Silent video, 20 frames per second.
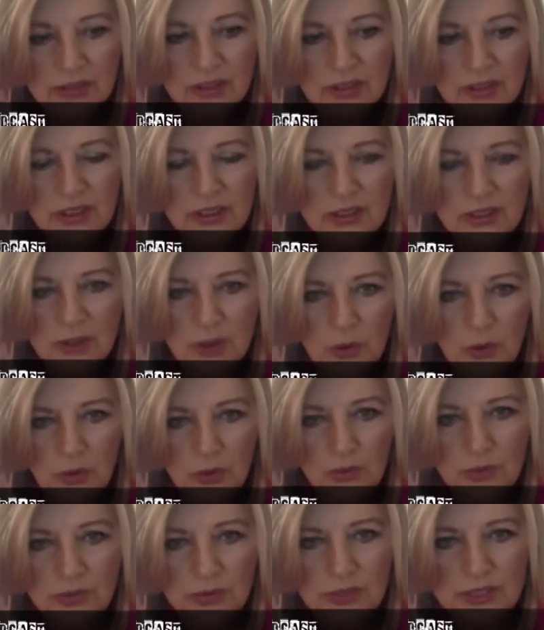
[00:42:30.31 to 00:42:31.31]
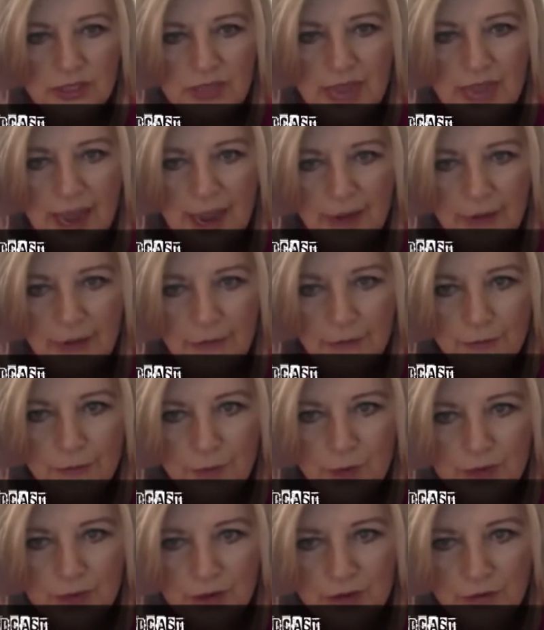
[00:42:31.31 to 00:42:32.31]
his whole staff
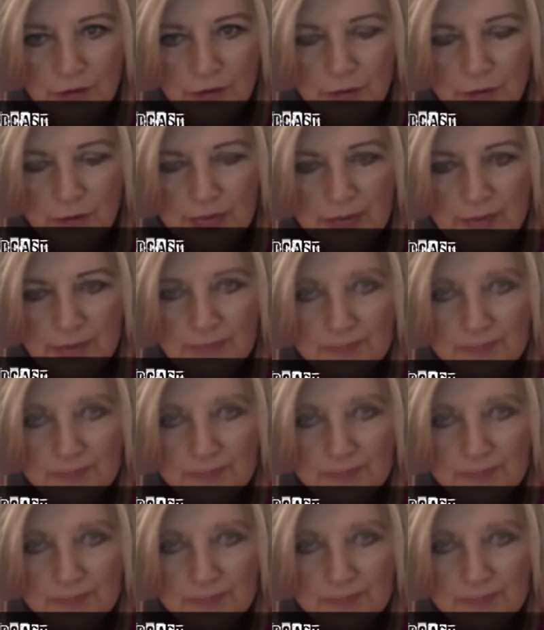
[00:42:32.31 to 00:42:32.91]
prayed over me.